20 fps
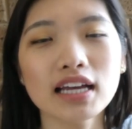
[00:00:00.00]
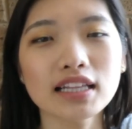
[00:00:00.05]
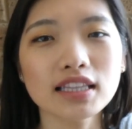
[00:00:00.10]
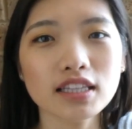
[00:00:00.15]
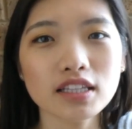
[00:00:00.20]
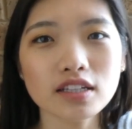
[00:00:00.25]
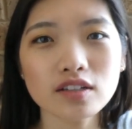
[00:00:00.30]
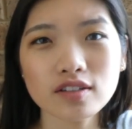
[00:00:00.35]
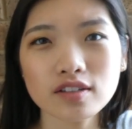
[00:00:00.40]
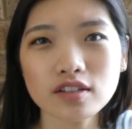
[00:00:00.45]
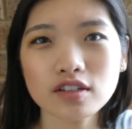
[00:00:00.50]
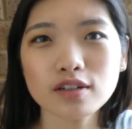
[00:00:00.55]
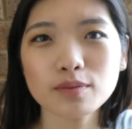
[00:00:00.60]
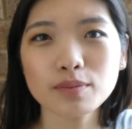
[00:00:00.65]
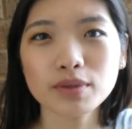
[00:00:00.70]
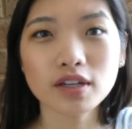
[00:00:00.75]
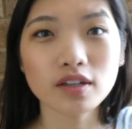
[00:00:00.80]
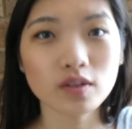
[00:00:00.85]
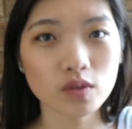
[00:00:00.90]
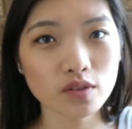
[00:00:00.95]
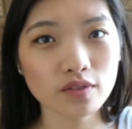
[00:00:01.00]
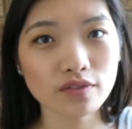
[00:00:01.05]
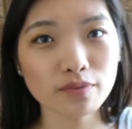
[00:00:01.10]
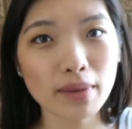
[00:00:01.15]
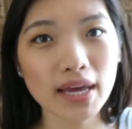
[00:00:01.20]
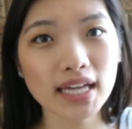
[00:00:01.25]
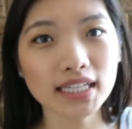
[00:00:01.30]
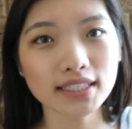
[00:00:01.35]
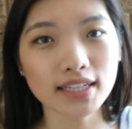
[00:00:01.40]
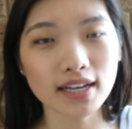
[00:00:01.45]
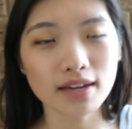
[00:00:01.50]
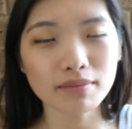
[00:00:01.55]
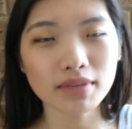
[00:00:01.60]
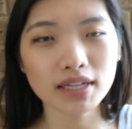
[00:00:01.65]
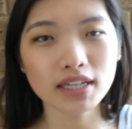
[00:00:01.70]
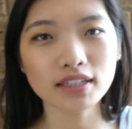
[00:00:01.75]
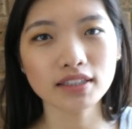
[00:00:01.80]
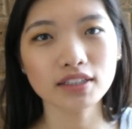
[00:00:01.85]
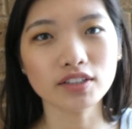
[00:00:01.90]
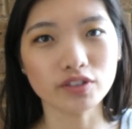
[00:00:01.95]
And this year, because of
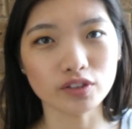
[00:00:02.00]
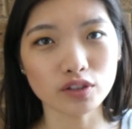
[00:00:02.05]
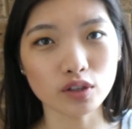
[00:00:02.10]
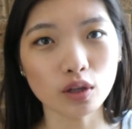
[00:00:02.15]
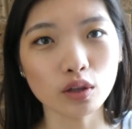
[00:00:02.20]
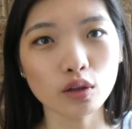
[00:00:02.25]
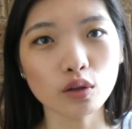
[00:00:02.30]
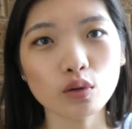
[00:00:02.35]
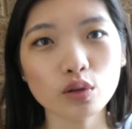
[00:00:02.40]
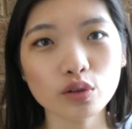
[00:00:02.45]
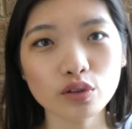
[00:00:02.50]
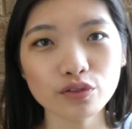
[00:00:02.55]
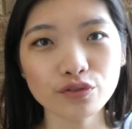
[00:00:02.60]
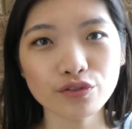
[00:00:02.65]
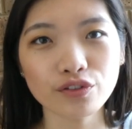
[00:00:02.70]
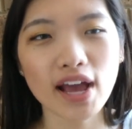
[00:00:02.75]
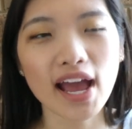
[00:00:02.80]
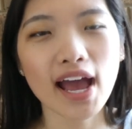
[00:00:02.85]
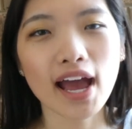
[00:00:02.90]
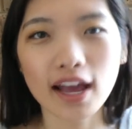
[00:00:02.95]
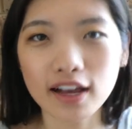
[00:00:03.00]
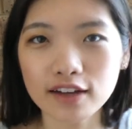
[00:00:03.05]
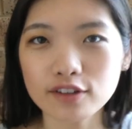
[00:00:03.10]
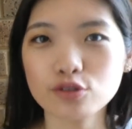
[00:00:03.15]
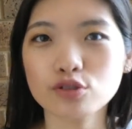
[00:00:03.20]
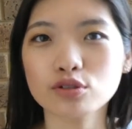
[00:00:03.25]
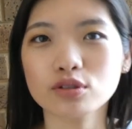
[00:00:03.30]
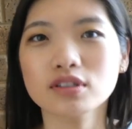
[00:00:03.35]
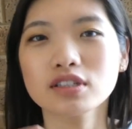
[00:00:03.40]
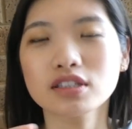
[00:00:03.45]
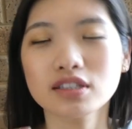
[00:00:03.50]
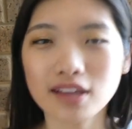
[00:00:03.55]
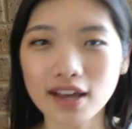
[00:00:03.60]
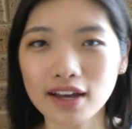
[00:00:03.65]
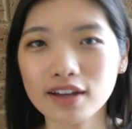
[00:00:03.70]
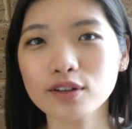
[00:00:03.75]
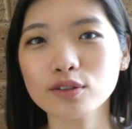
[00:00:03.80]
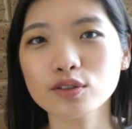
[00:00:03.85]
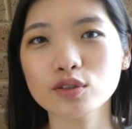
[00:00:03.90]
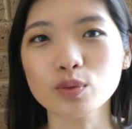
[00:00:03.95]
pandemic, there's a lot of extra
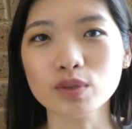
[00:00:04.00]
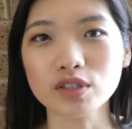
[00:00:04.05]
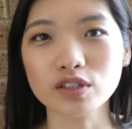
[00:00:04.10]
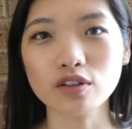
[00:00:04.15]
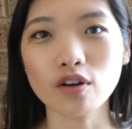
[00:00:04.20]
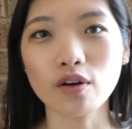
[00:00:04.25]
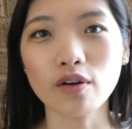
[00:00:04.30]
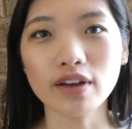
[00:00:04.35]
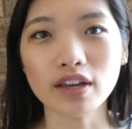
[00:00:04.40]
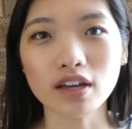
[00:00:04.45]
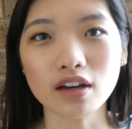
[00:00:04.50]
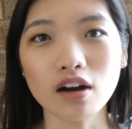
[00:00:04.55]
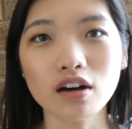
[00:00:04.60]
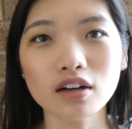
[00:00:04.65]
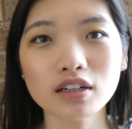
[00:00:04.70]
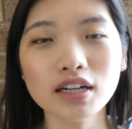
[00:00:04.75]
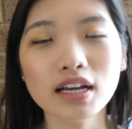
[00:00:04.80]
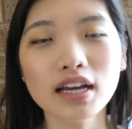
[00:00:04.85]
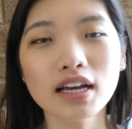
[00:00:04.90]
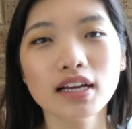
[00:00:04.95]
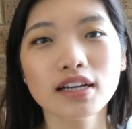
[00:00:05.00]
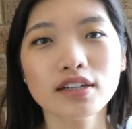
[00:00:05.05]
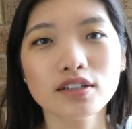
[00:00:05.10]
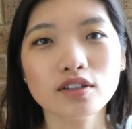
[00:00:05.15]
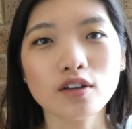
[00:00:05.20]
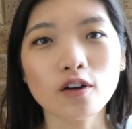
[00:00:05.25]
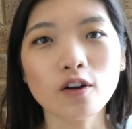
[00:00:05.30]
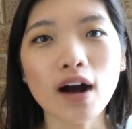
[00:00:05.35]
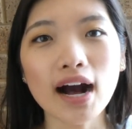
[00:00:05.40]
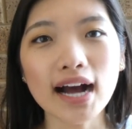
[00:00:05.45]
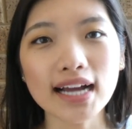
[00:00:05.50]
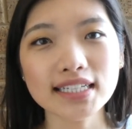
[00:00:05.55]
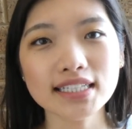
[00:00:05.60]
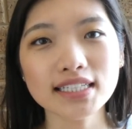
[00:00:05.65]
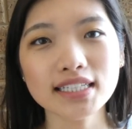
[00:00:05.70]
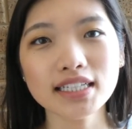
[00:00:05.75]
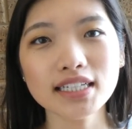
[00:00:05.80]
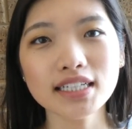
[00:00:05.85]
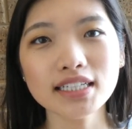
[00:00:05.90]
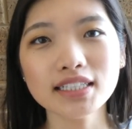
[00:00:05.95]
sales was going on. So I
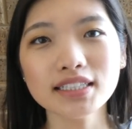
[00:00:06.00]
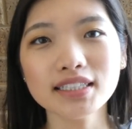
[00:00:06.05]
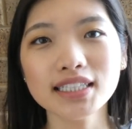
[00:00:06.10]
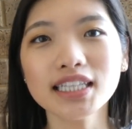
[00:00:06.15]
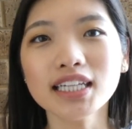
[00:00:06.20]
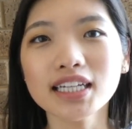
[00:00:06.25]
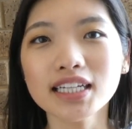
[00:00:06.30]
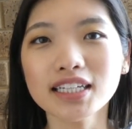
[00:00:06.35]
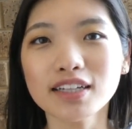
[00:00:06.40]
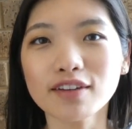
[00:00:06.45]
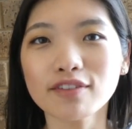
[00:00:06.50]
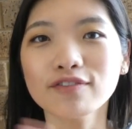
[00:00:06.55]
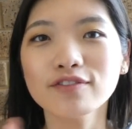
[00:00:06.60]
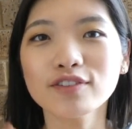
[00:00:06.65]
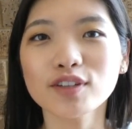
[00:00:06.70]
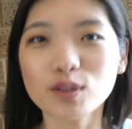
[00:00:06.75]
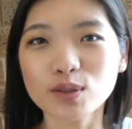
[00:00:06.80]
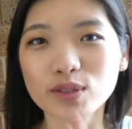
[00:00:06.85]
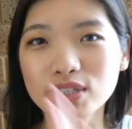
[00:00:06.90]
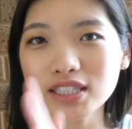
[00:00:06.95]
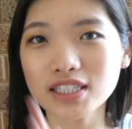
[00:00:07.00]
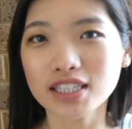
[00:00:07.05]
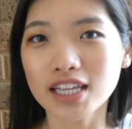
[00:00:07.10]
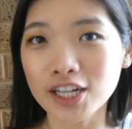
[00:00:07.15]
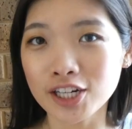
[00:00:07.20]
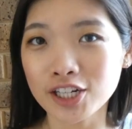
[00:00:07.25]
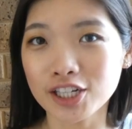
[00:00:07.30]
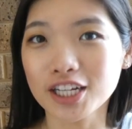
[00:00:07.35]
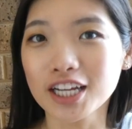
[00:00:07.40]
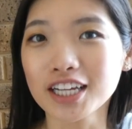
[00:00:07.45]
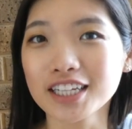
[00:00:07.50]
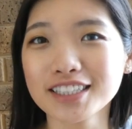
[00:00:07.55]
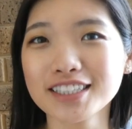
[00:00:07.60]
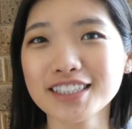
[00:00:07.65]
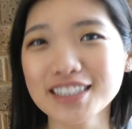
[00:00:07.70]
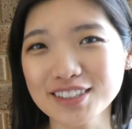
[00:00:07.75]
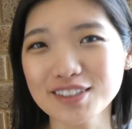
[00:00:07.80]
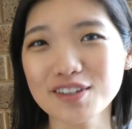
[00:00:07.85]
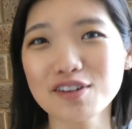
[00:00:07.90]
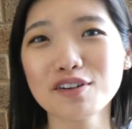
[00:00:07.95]
did a few
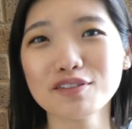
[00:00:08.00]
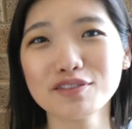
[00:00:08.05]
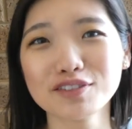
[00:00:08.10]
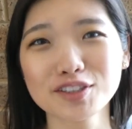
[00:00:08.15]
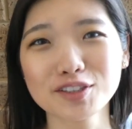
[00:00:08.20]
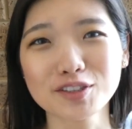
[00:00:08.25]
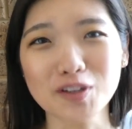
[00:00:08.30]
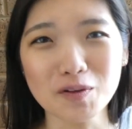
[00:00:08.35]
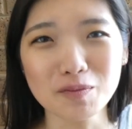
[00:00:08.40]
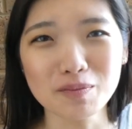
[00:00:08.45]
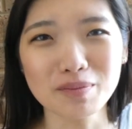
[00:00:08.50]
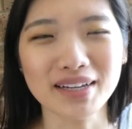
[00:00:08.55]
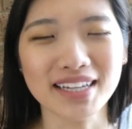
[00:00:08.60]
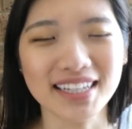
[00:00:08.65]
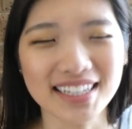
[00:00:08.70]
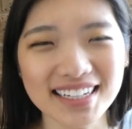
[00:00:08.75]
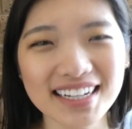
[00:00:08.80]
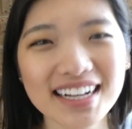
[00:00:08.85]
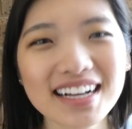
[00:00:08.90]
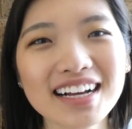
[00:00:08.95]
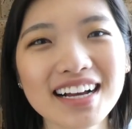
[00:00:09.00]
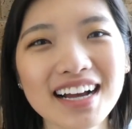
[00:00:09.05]
sessions of shopping